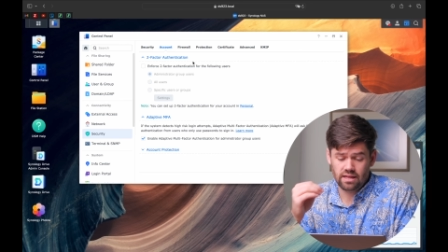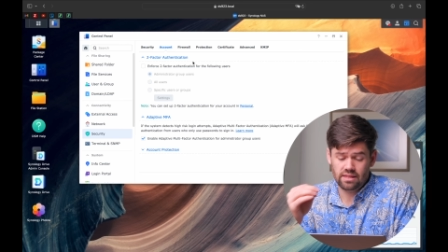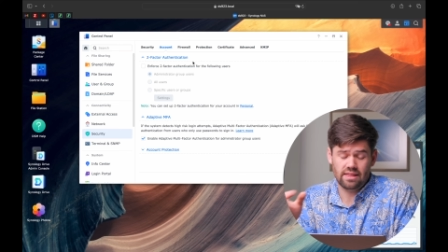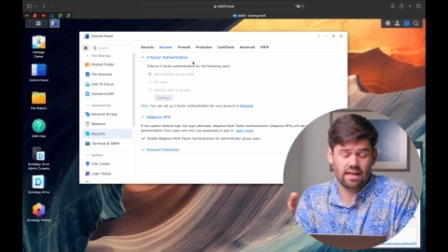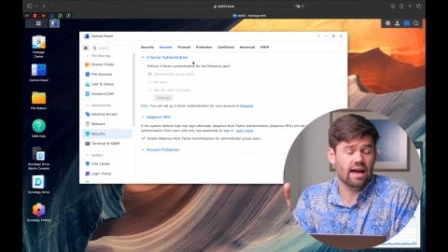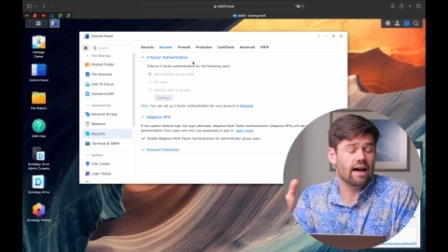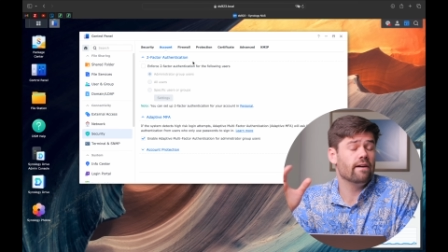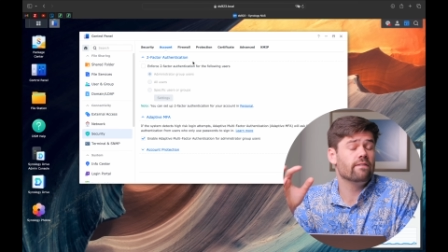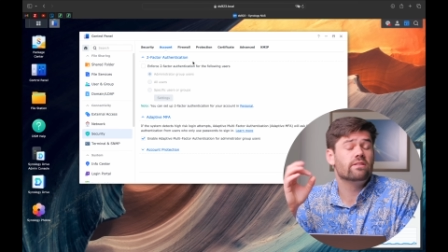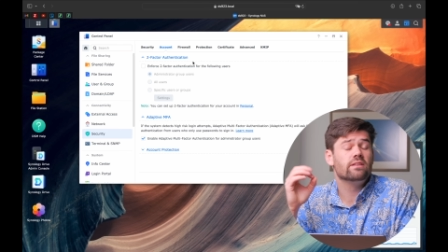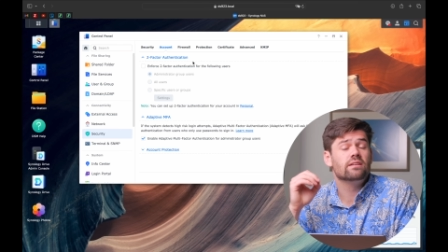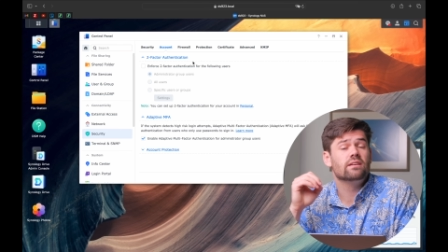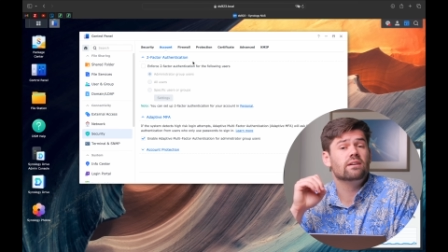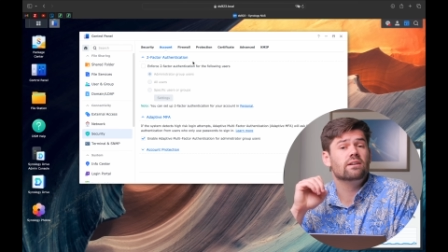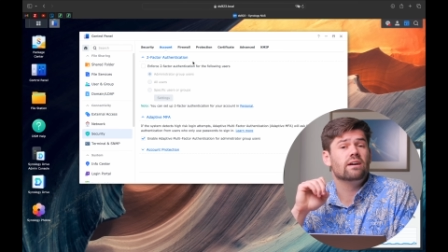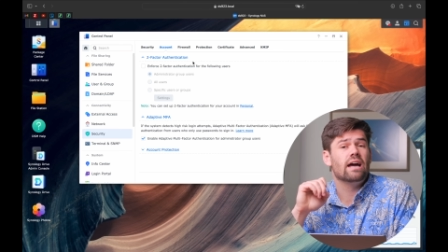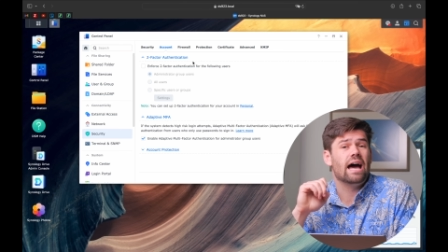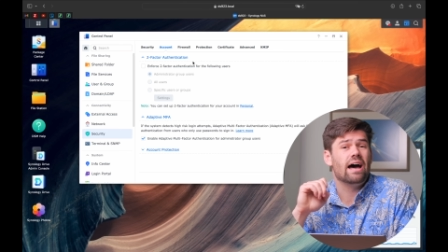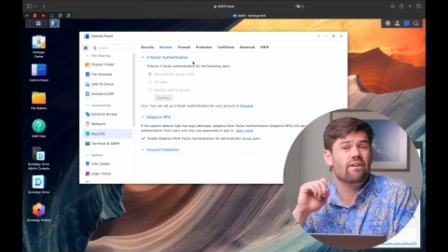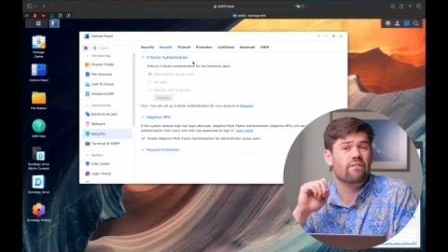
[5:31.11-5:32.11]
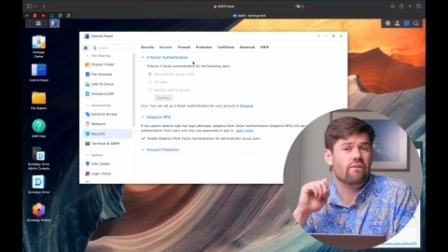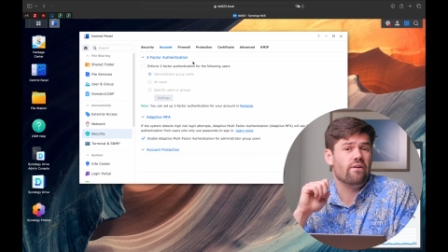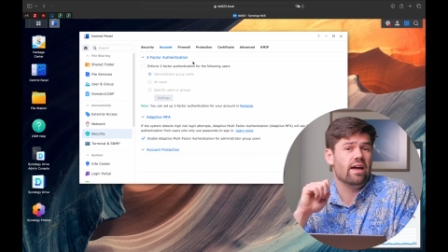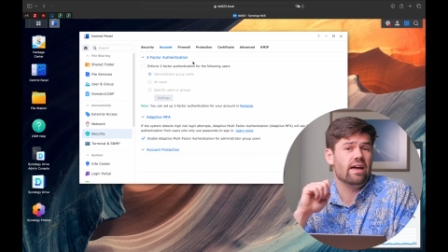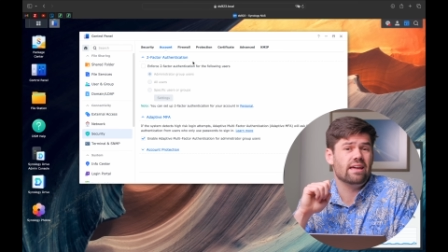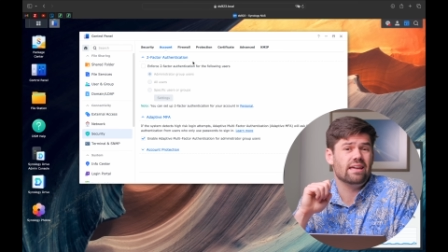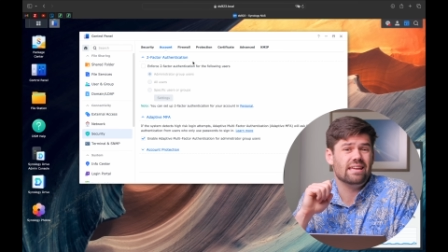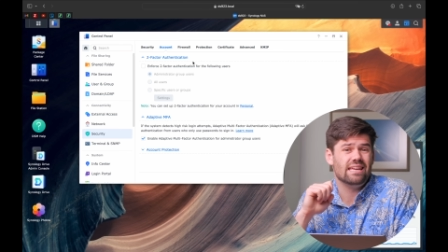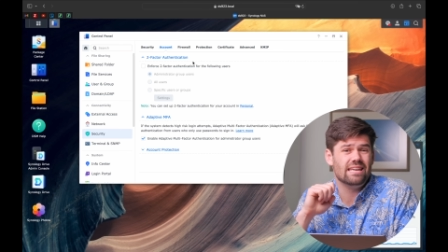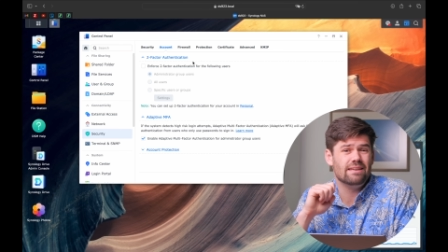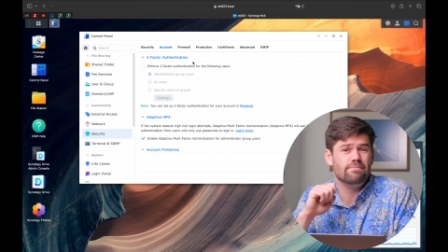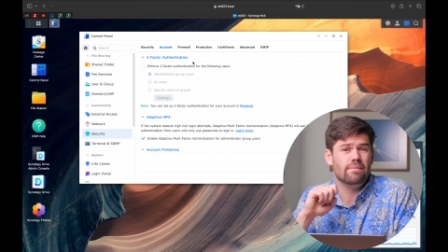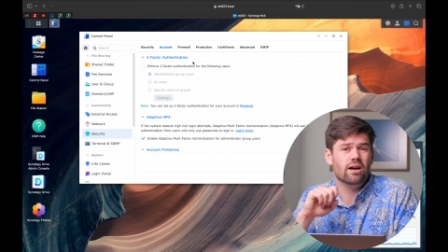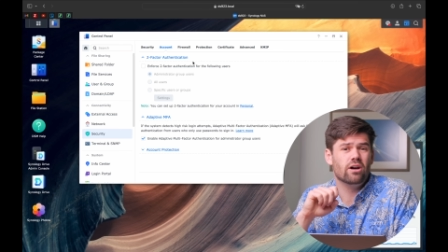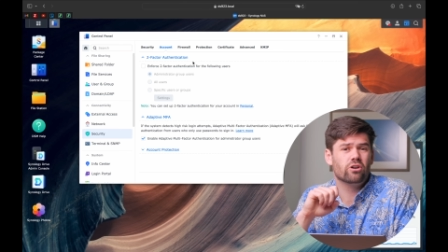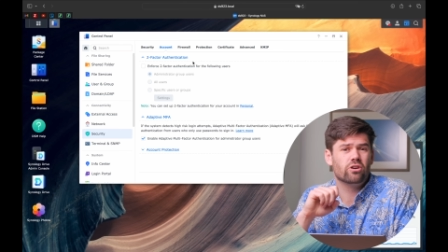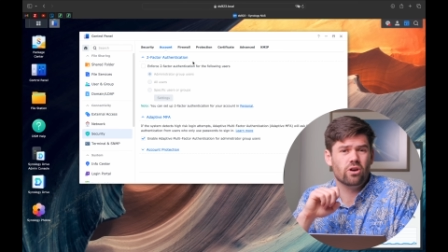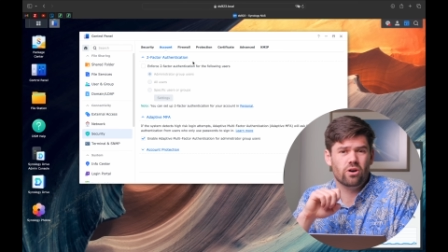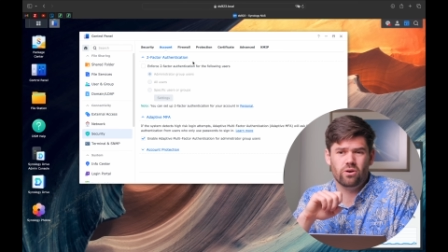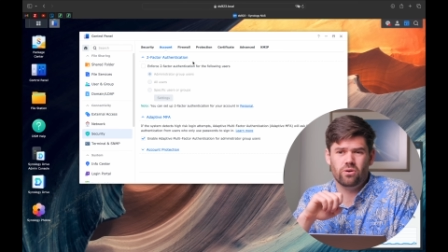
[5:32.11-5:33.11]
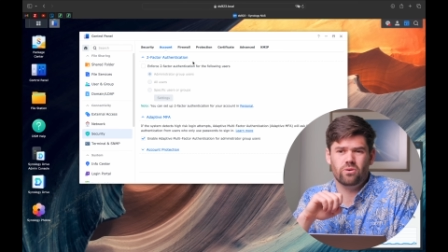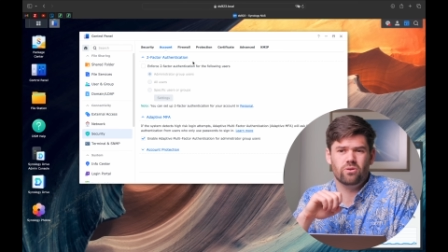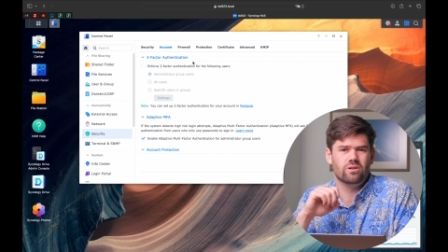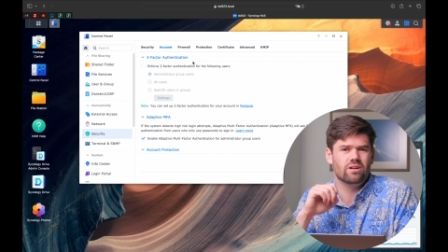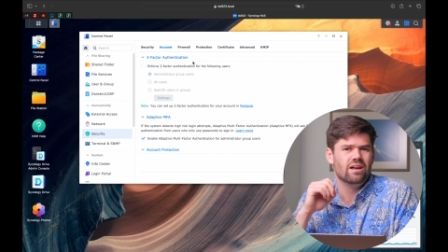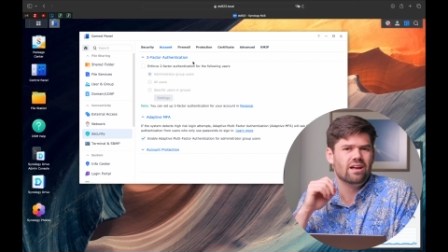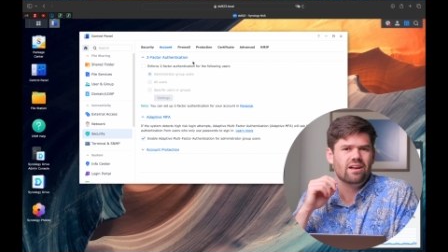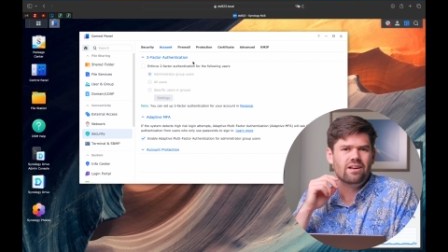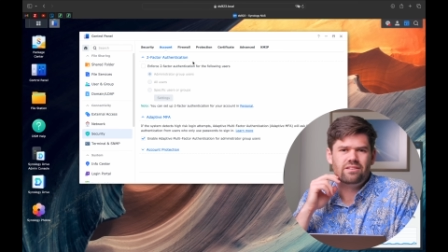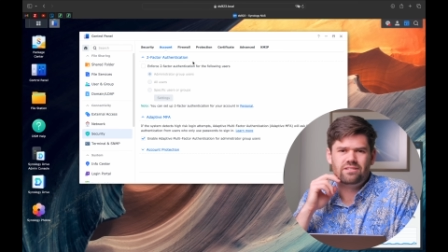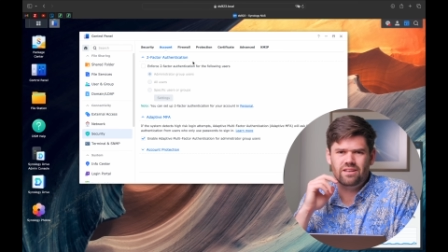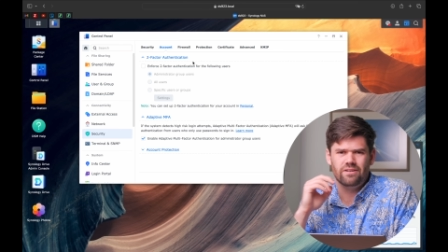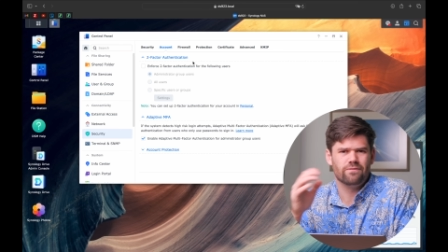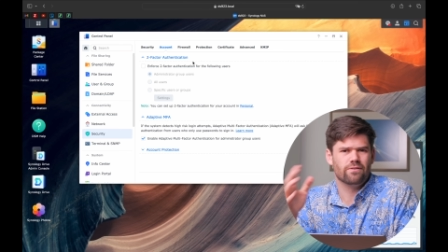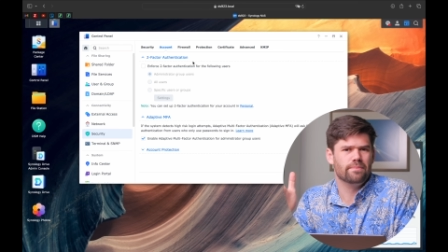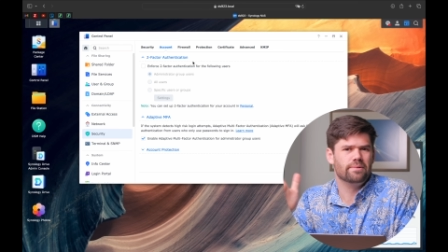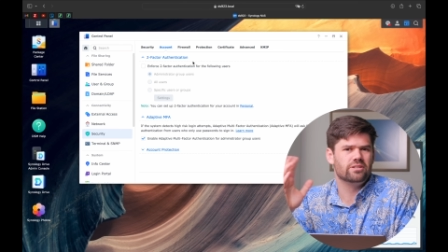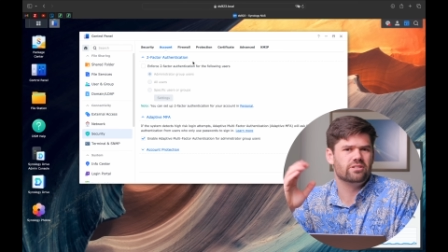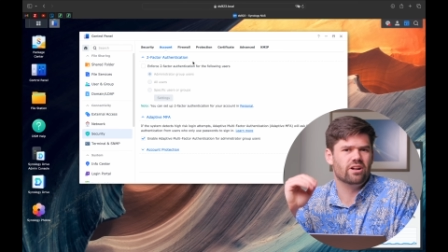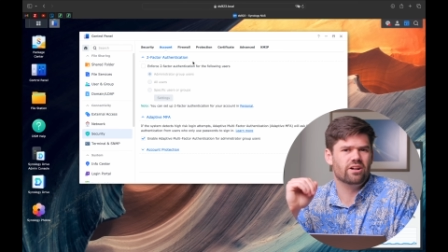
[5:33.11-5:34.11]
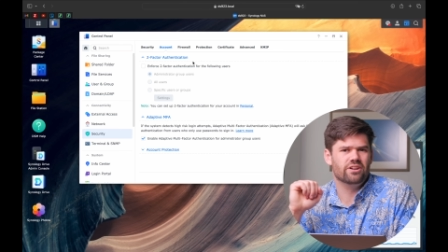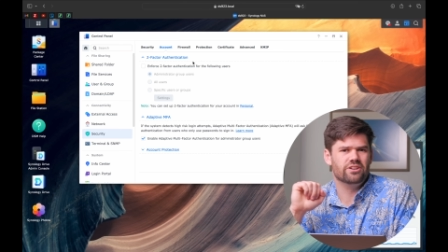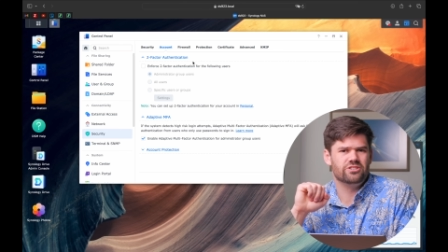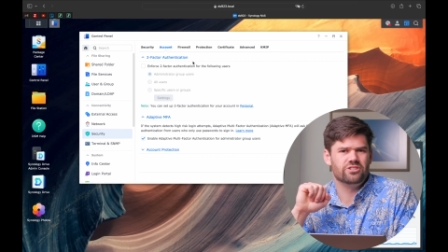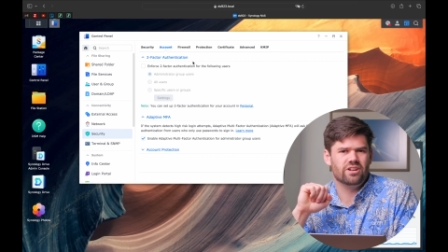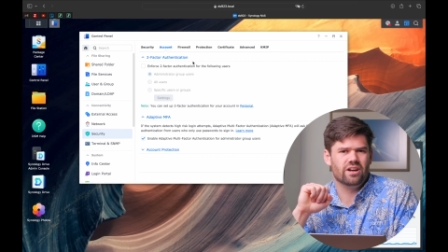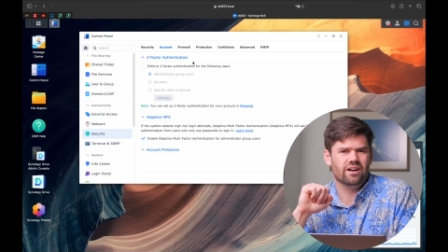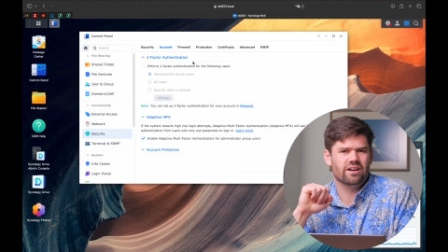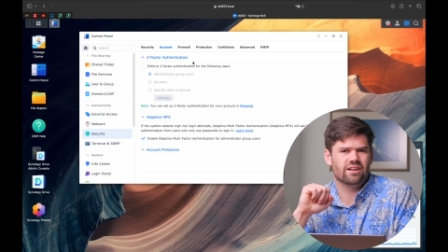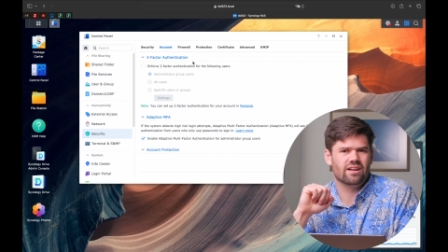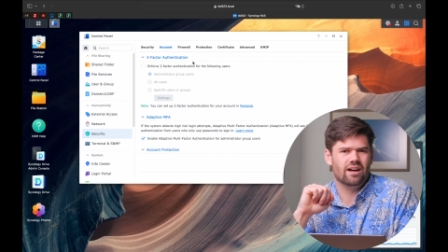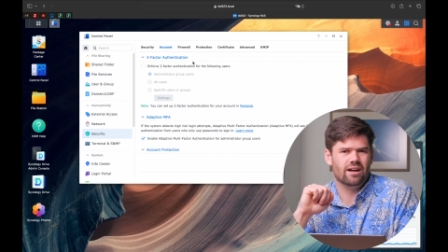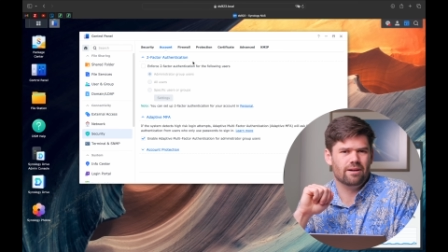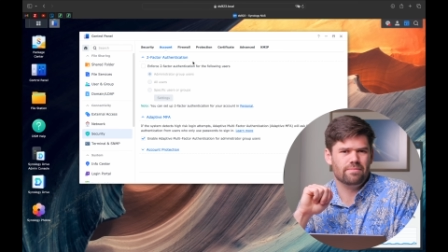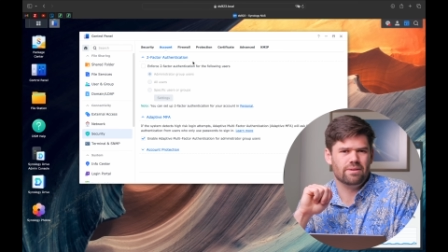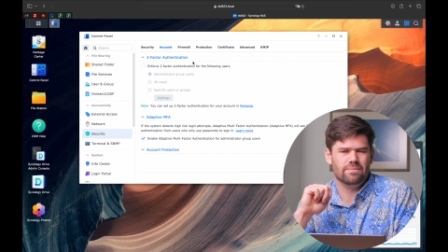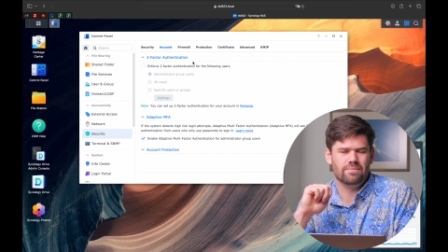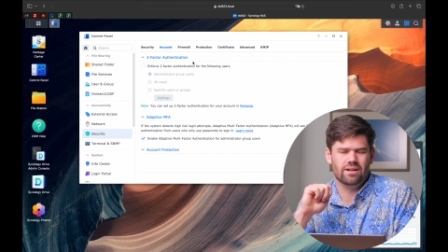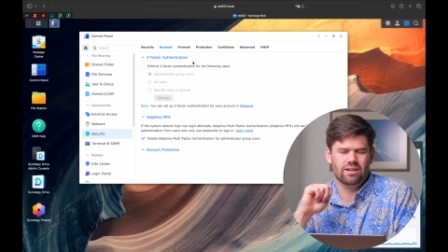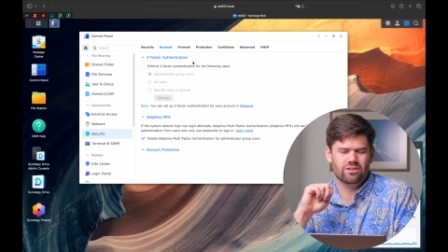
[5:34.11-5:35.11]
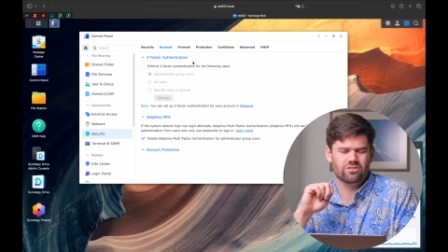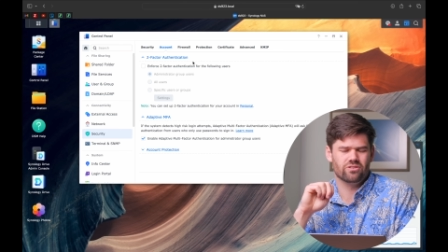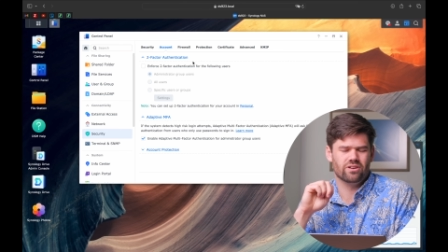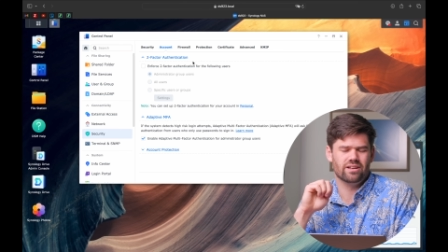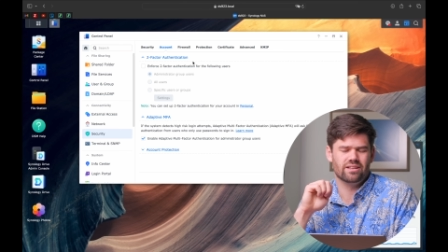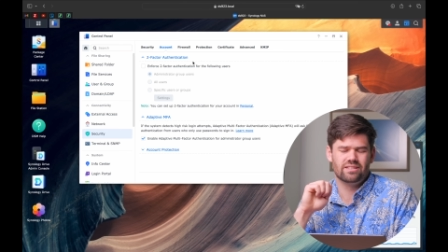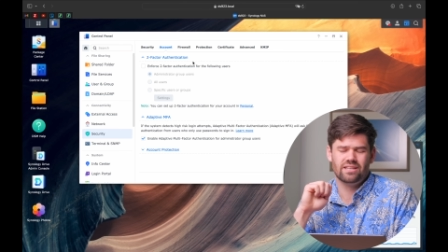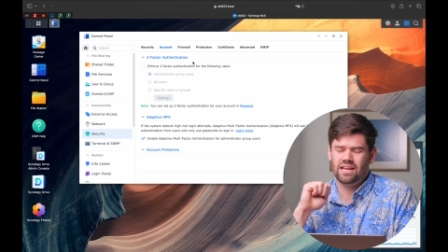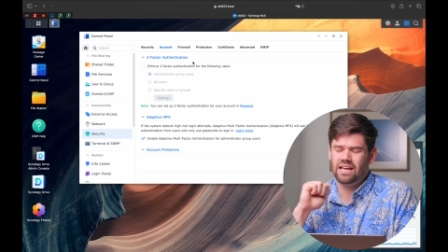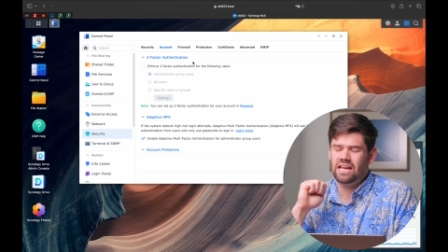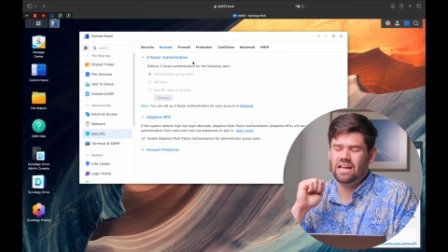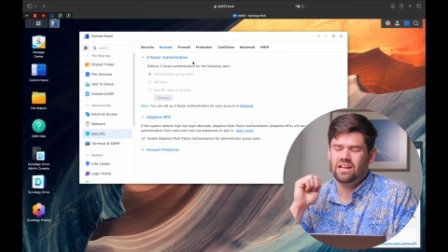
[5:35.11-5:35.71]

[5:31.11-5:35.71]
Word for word: they have to have a email code sent from a Synology.com email address